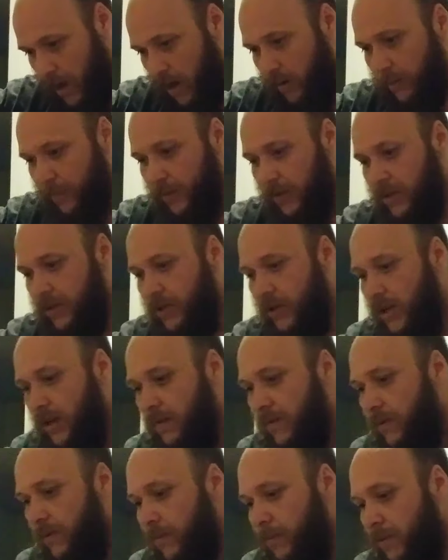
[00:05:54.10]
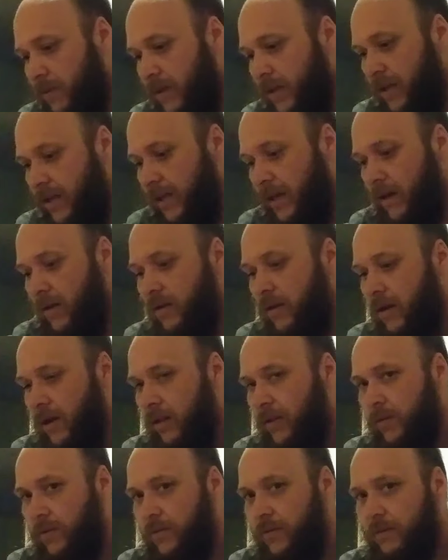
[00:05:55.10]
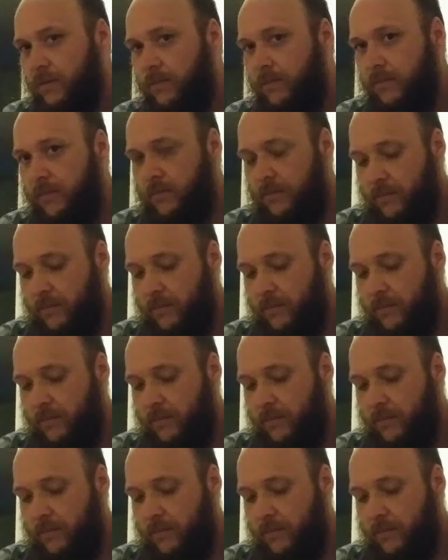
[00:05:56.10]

I would appreciate it if you put that down and not lose them.